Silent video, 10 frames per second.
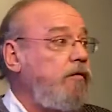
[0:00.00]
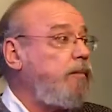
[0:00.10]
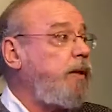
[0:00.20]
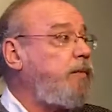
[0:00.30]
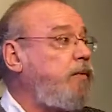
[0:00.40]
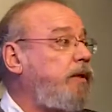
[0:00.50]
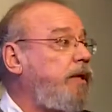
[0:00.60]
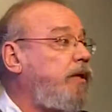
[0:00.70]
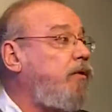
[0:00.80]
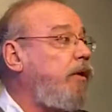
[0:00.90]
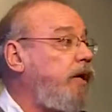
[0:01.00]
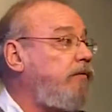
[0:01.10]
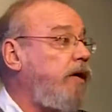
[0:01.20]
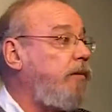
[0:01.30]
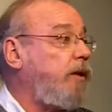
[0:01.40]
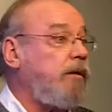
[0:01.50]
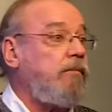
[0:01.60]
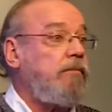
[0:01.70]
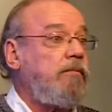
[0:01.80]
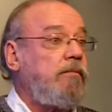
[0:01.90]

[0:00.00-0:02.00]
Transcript: giving people what they don't have coming.